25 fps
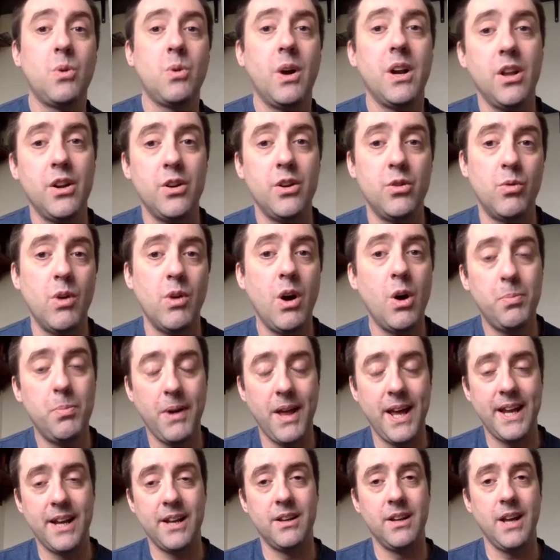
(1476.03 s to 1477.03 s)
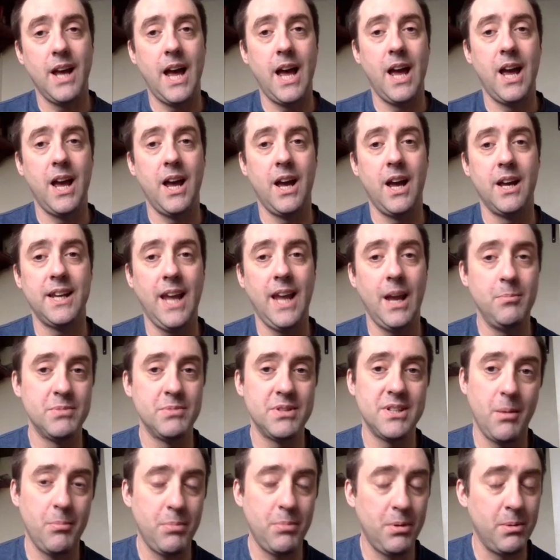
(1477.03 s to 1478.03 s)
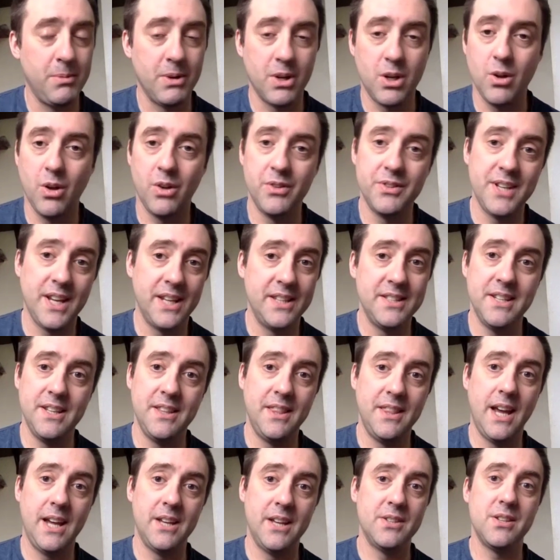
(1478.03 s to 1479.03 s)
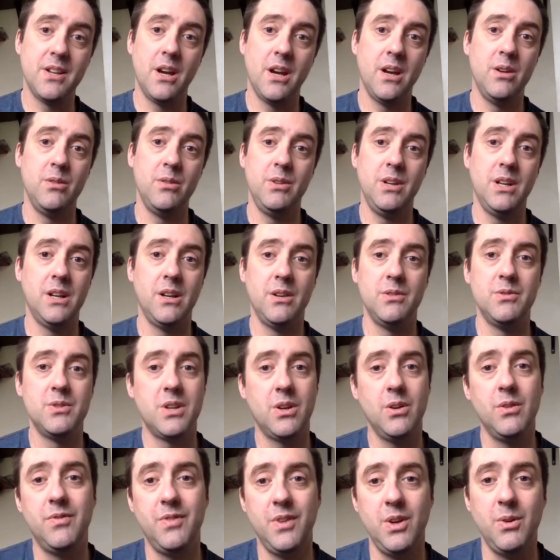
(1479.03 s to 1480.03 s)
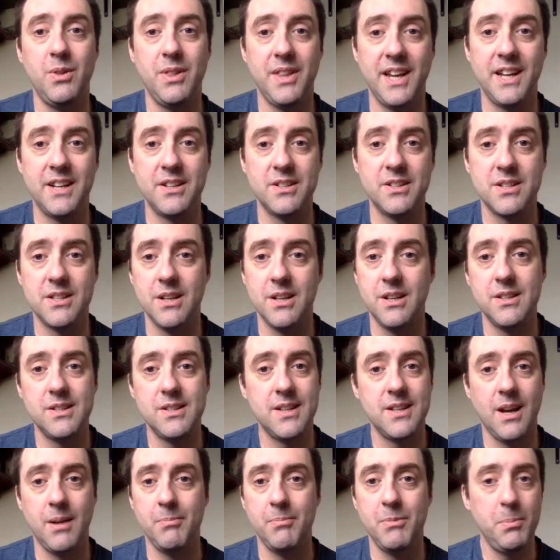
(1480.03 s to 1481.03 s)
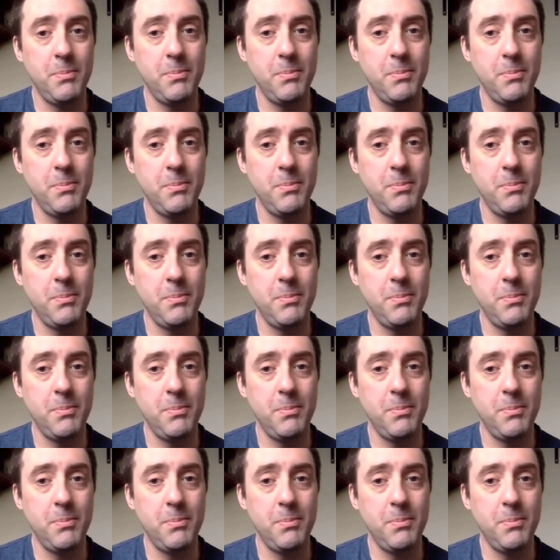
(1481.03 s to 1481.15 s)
There was quite a lot of role-playing game supplement content in there, so it was a good few things that